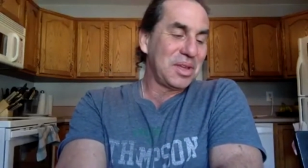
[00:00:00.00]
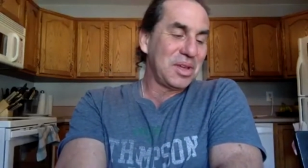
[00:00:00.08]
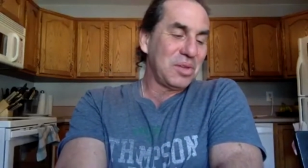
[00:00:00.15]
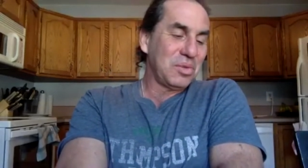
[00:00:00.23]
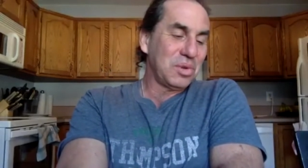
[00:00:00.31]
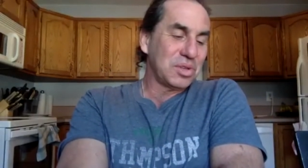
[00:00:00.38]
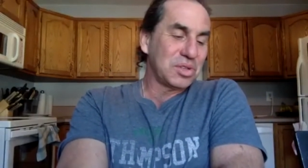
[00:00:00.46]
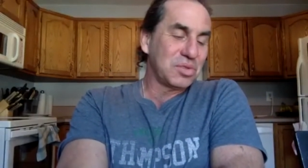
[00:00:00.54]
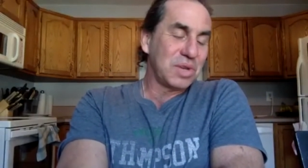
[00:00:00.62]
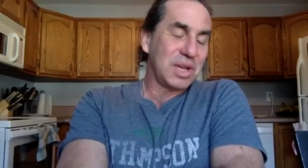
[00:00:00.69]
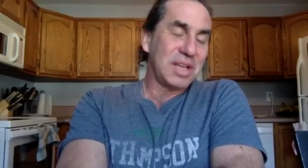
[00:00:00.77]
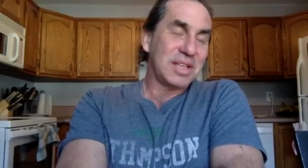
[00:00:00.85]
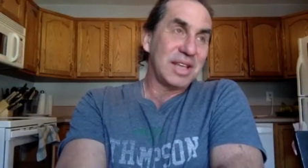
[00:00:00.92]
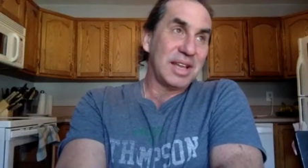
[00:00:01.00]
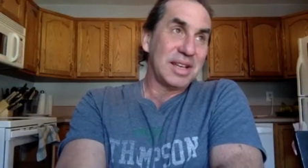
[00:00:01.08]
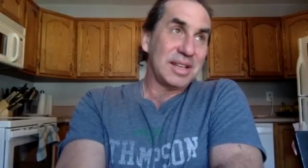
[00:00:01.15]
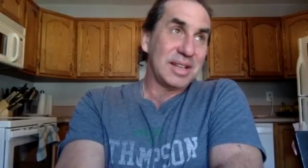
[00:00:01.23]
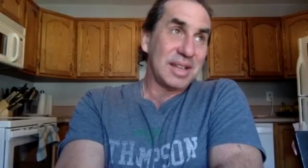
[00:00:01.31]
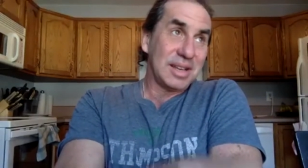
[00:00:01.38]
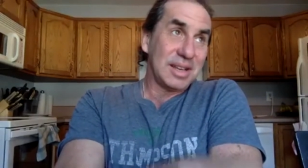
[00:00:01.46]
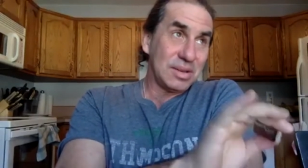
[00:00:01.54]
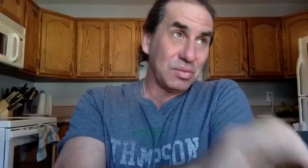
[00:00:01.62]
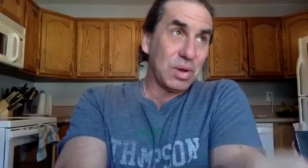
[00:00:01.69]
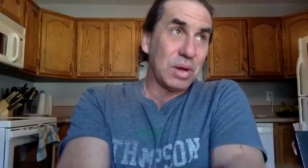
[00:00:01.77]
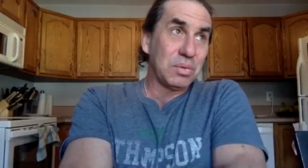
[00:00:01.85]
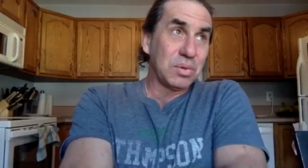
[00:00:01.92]
Will tweet, and
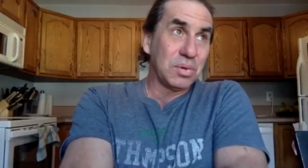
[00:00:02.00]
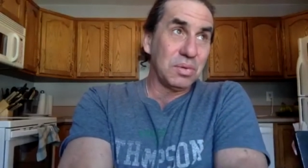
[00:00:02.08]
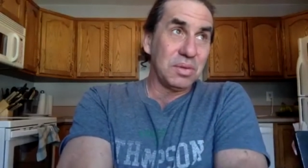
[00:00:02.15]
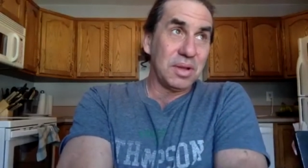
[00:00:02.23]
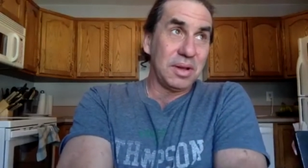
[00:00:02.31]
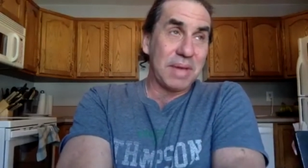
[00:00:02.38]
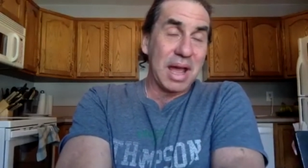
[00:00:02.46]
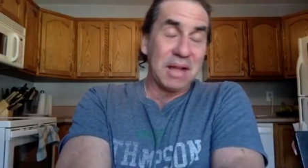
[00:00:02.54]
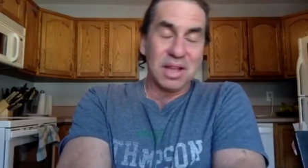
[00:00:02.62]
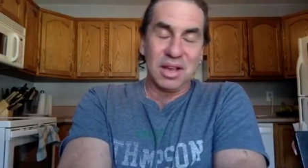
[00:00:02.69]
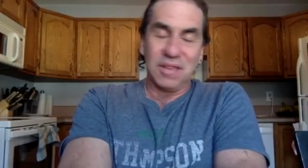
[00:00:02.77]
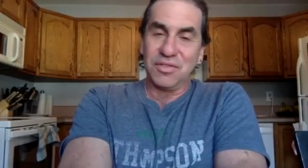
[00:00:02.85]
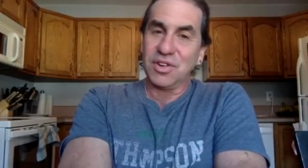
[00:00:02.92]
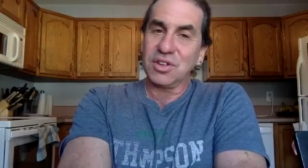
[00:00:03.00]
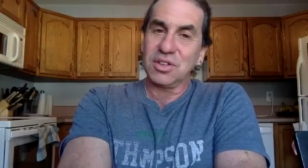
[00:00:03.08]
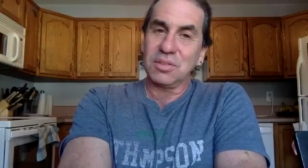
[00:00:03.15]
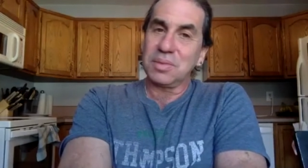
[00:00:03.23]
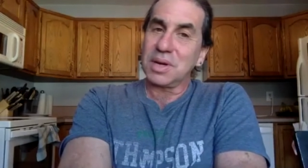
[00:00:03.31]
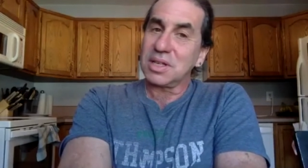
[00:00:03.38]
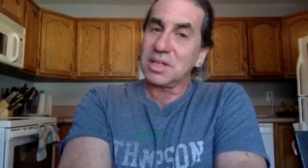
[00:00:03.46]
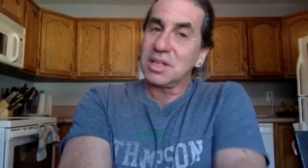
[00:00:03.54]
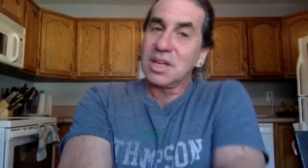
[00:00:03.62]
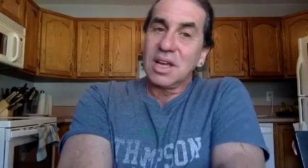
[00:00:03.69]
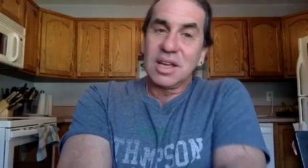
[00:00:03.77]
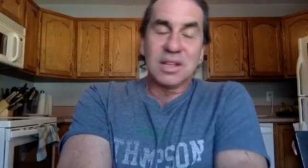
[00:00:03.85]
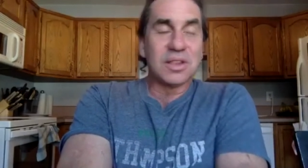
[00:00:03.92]
we will outline further, but
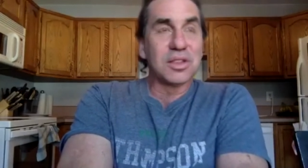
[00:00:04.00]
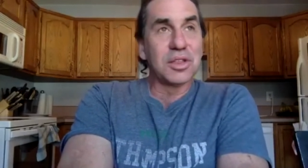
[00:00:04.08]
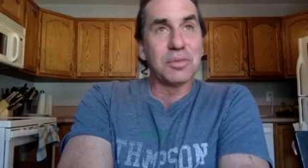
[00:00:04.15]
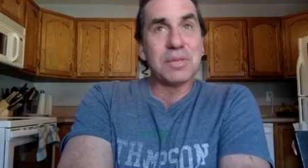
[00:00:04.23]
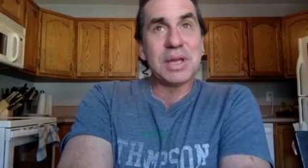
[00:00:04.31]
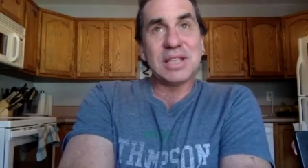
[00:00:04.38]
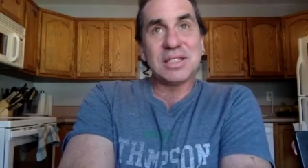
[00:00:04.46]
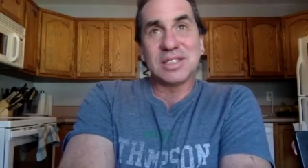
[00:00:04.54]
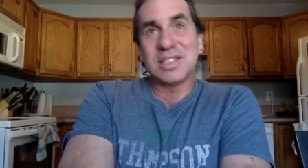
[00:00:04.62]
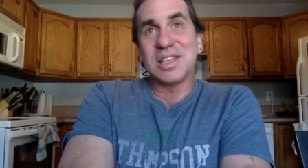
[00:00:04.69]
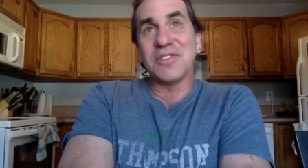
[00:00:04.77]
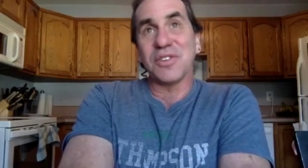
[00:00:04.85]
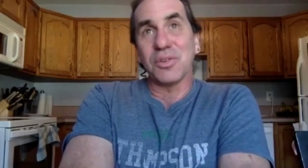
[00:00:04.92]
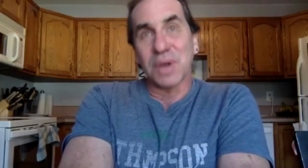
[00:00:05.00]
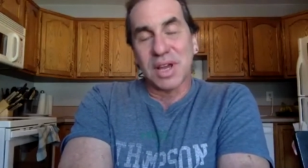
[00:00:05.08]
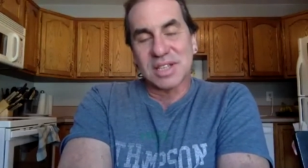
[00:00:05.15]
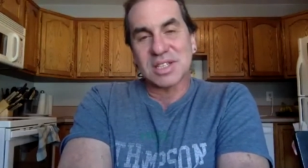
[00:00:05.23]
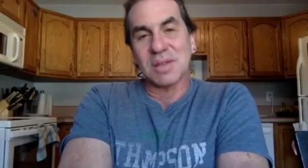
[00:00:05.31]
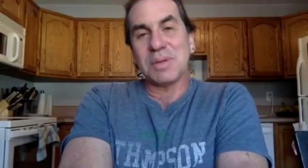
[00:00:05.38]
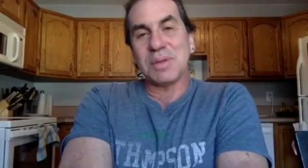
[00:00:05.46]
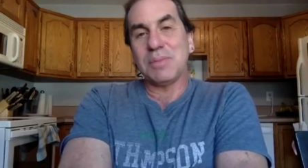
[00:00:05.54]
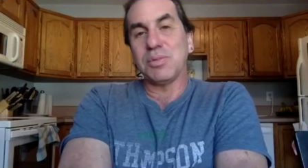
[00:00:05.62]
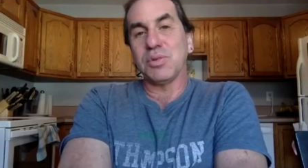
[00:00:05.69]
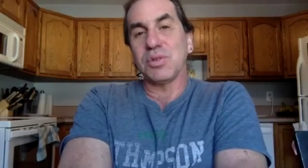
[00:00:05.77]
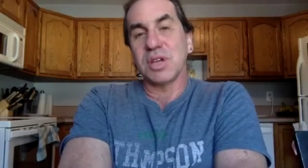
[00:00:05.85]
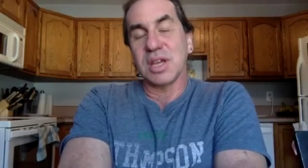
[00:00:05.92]
there'll be different ways that
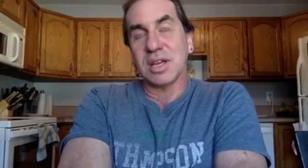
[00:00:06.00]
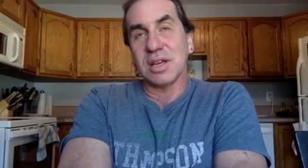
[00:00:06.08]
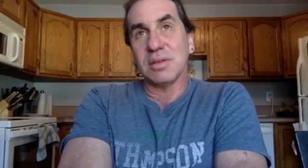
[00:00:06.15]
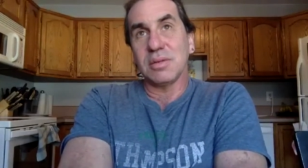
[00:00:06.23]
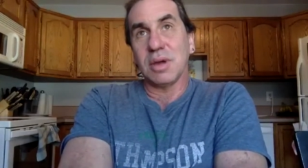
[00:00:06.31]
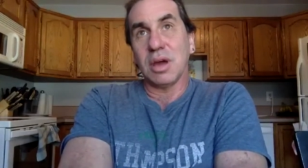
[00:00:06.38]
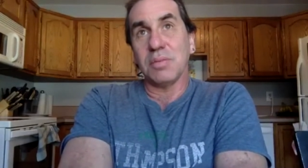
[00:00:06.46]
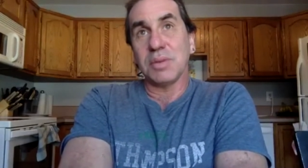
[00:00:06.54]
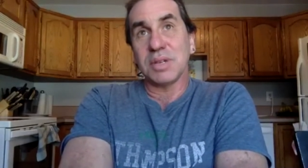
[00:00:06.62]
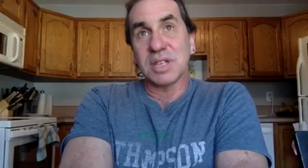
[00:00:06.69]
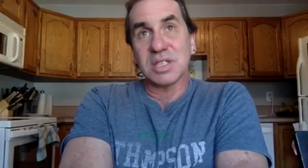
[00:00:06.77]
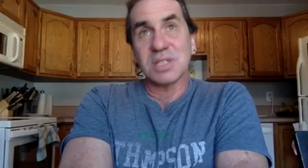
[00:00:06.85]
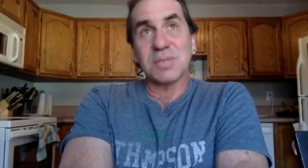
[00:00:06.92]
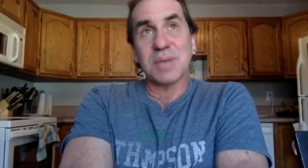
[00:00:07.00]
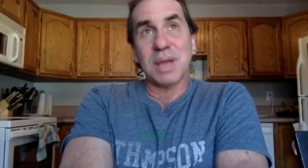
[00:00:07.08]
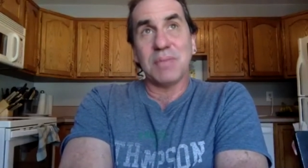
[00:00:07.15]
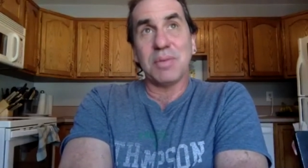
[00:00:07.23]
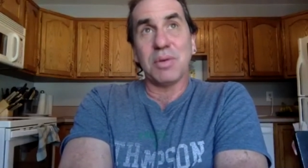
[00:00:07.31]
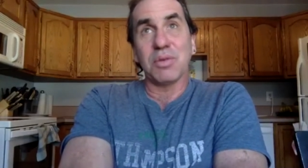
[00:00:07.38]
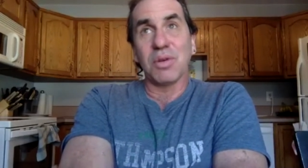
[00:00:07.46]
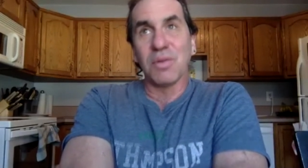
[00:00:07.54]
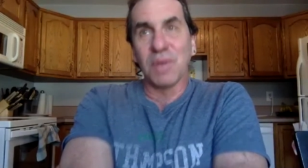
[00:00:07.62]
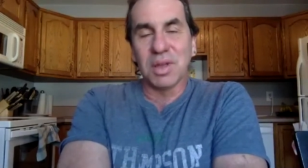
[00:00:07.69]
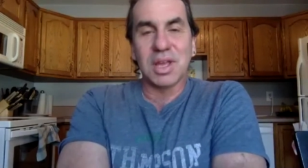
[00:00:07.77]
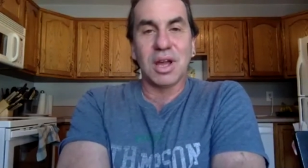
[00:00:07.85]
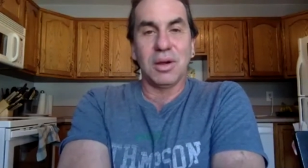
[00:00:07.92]
people can participate, but we
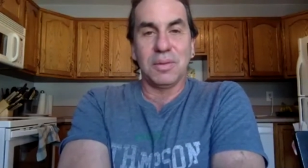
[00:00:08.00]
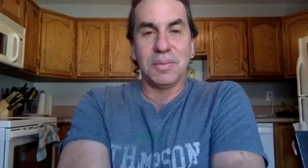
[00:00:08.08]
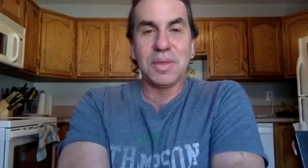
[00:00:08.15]
really hope